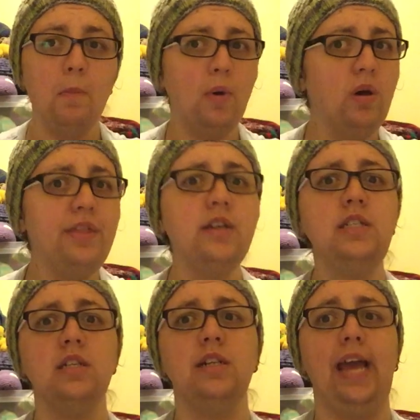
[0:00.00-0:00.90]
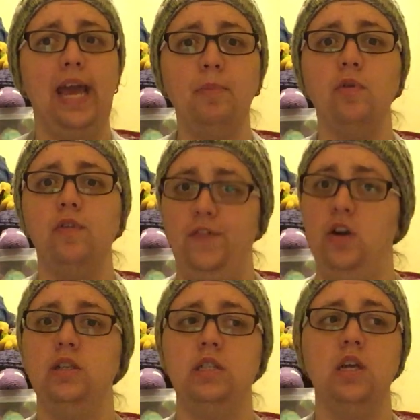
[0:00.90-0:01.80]
Both until April
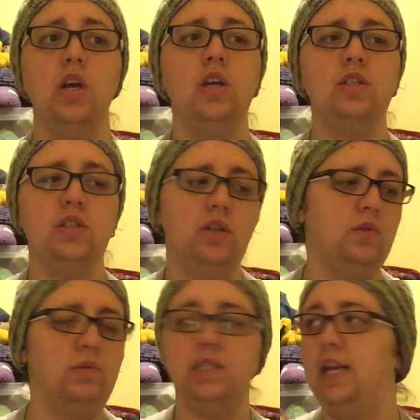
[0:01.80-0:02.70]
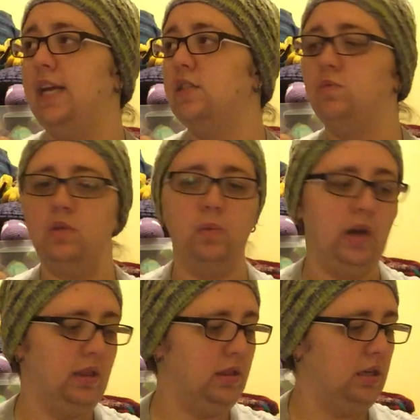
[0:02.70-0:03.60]
1st. So today's the
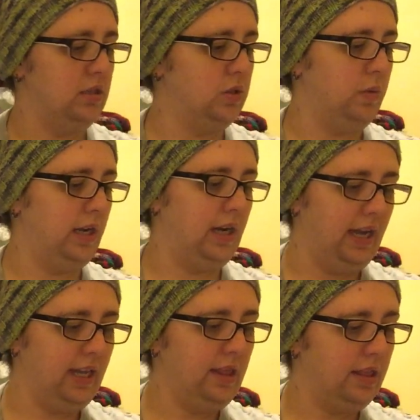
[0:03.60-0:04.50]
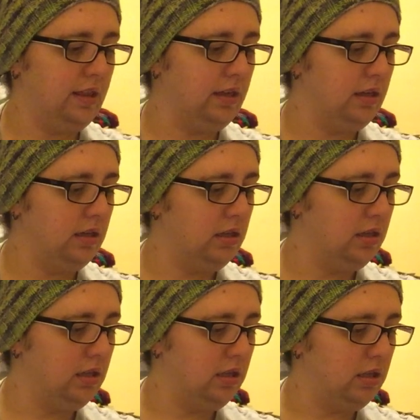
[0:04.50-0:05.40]
what? The 29th?
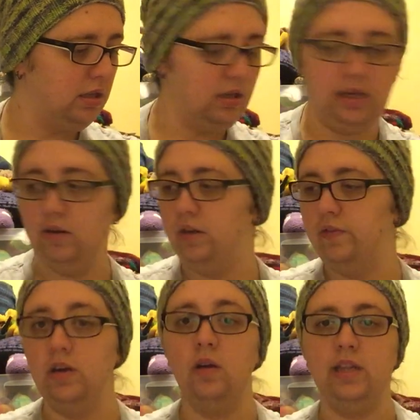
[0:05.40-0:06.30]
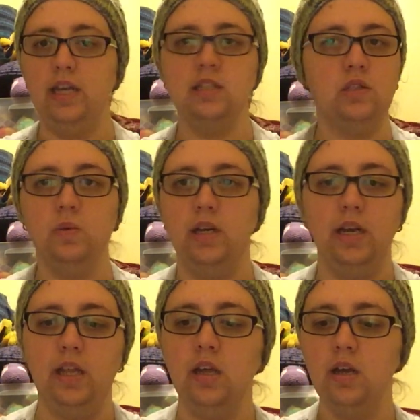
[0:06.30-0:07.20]
I don't even know. I think it's the
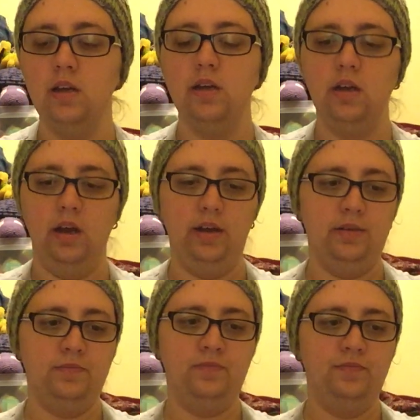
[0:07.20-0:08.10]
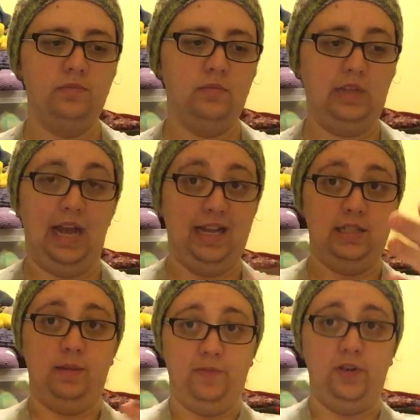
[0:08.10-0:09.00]
29th.
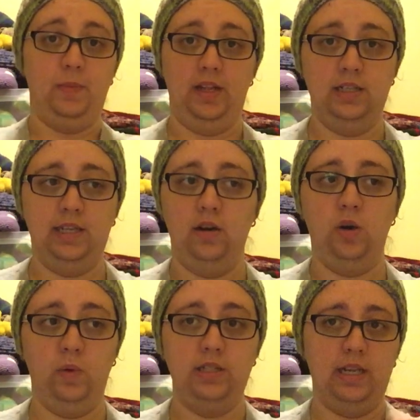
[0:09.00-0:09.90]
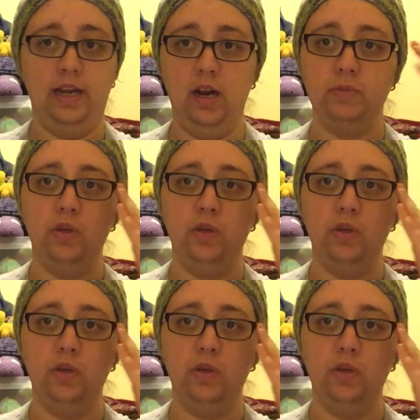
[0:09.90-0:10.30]
As I'm filming this, I don't know when it's going to get up.